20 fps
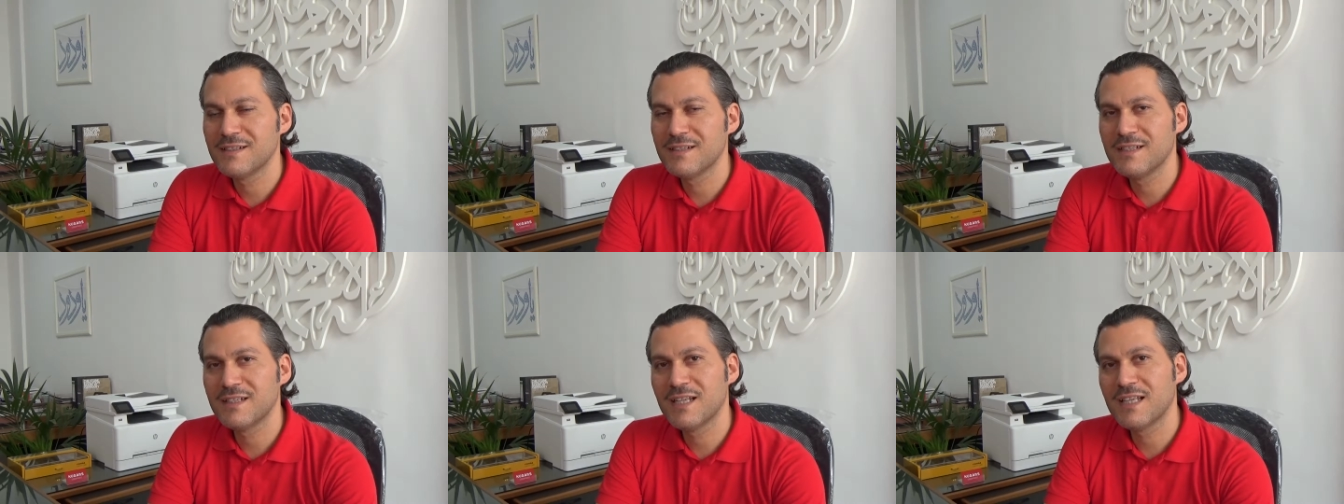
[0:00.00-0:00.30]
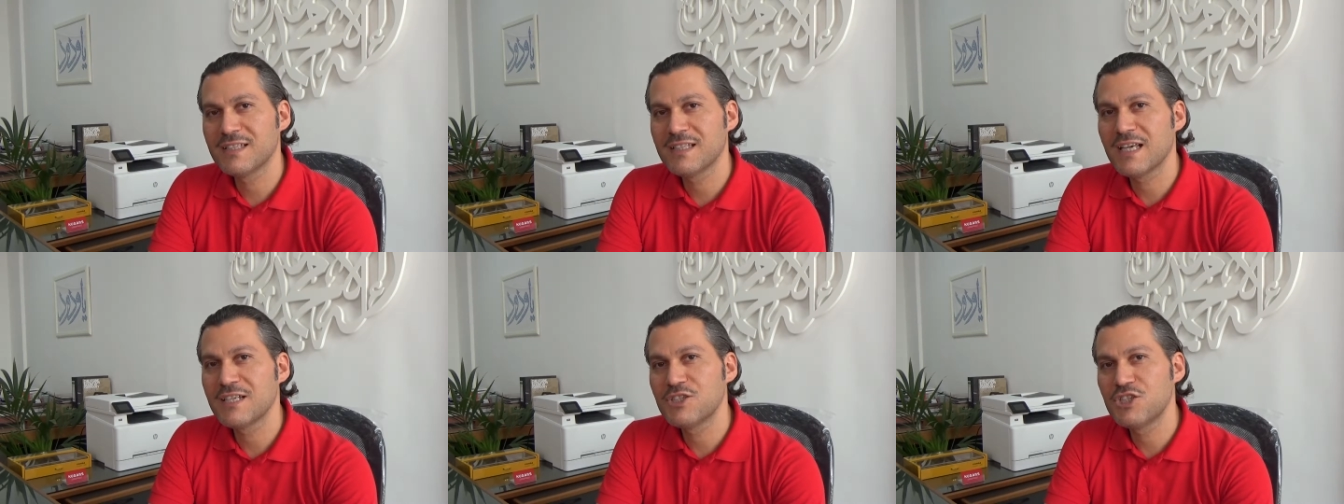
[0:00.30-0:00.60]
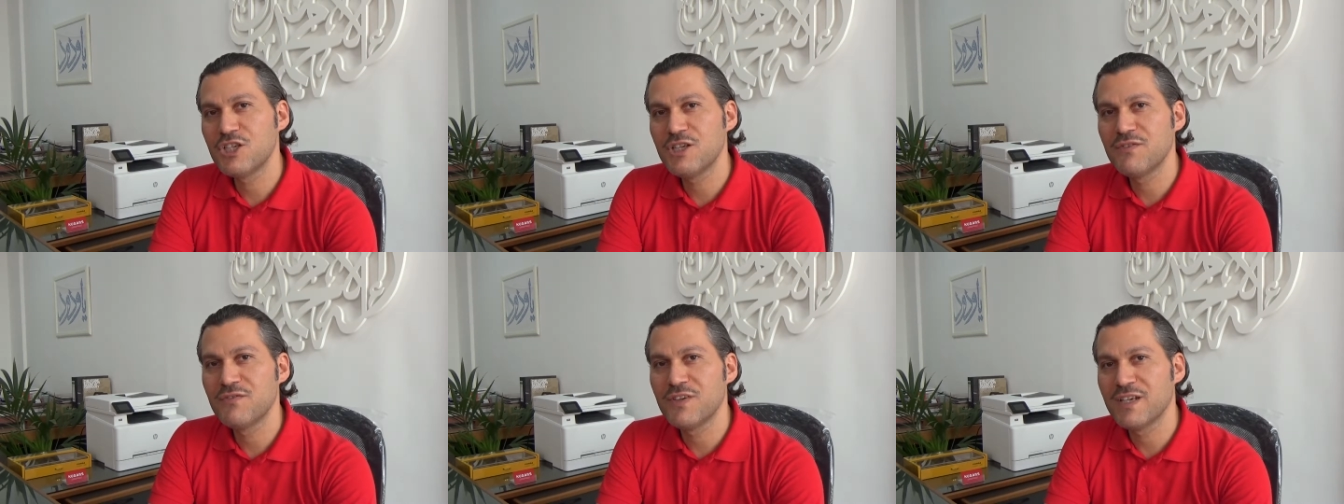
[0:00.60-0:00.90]
not
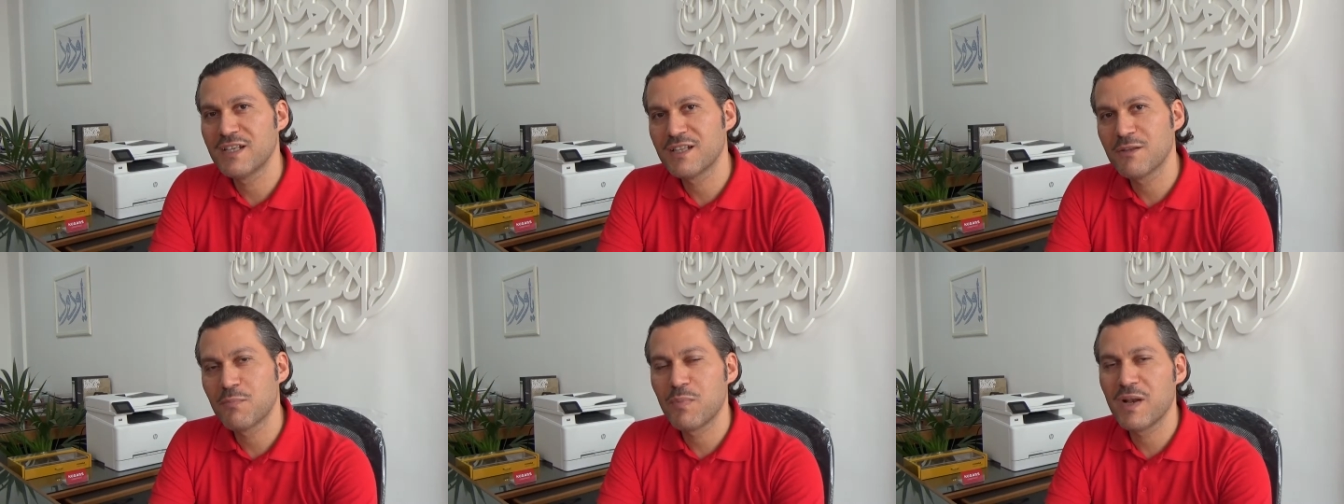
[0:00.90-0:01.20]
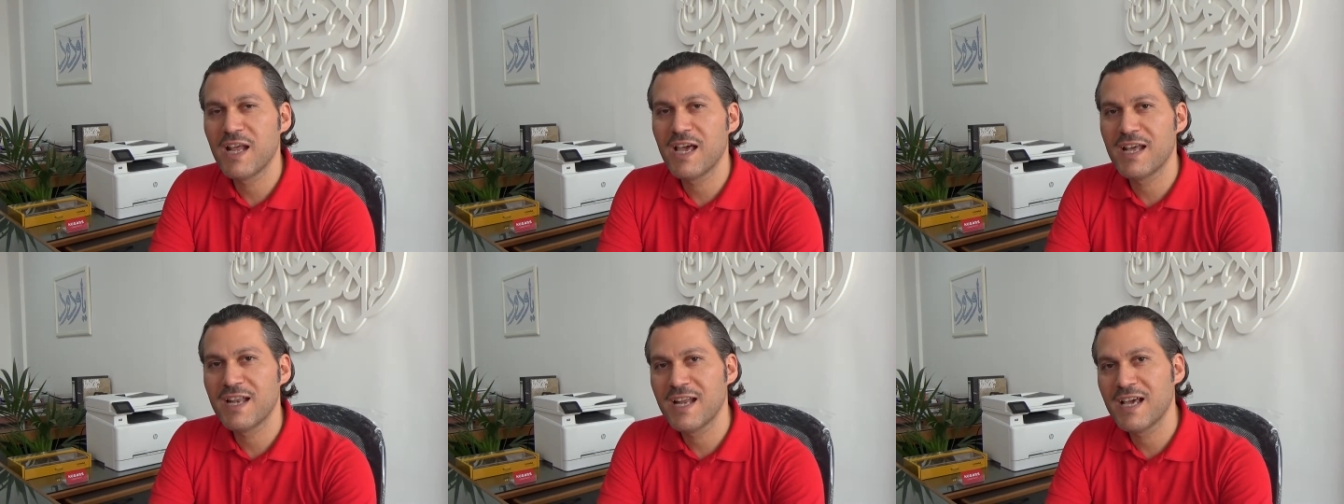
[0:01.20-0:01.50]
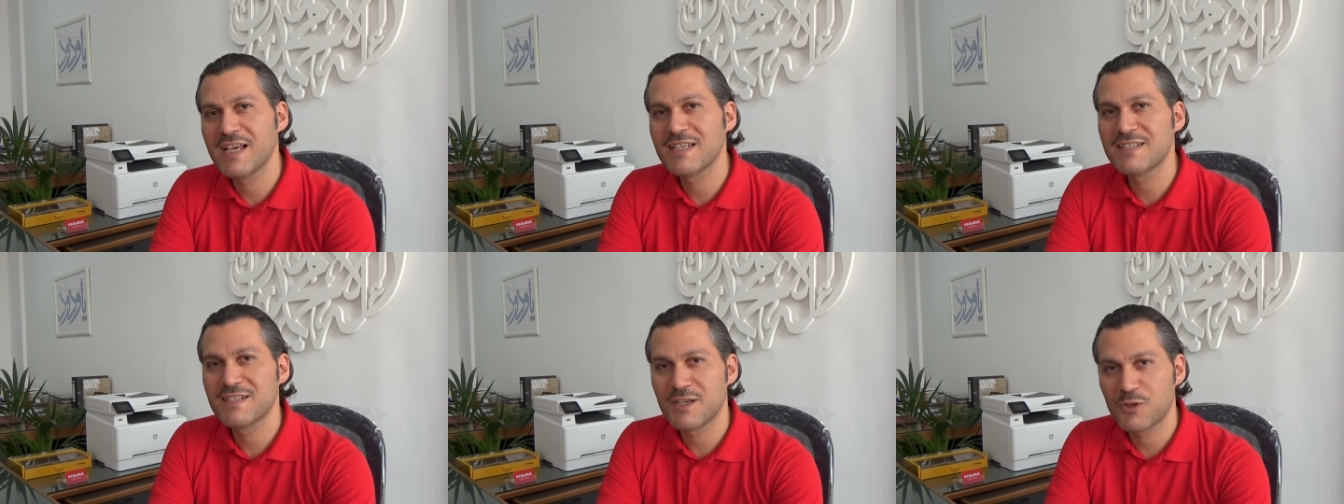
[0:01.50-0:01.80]
achieving the plan
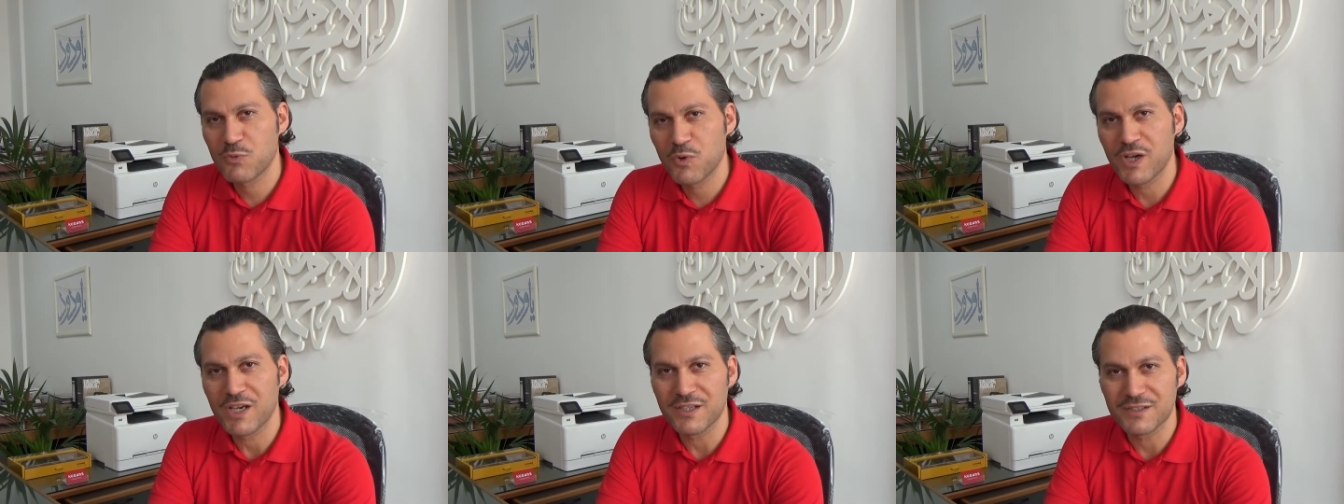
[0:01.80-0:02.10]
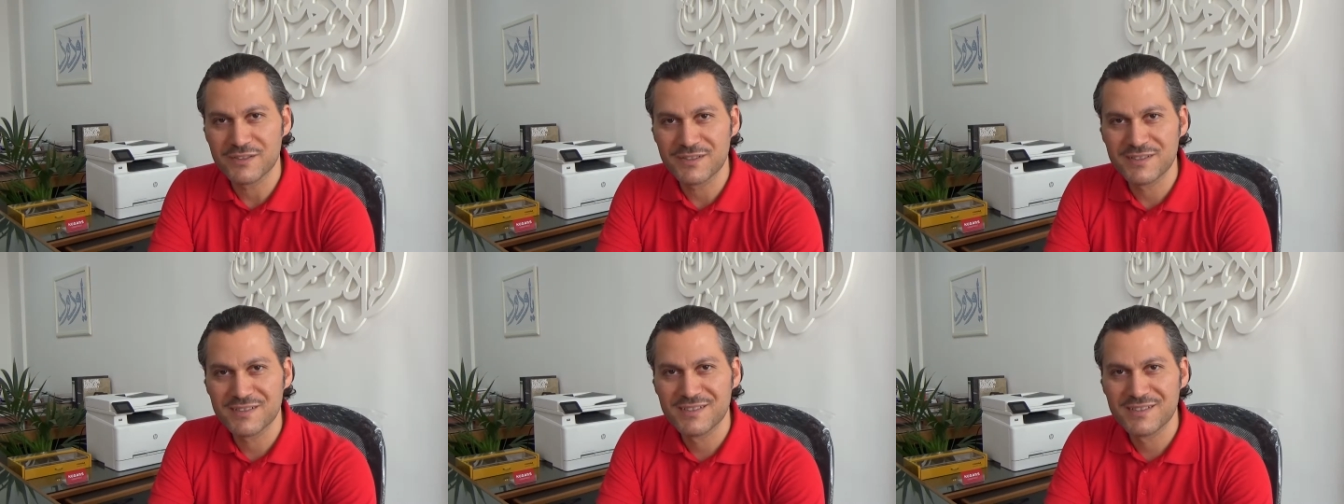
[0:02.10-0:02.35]
as required.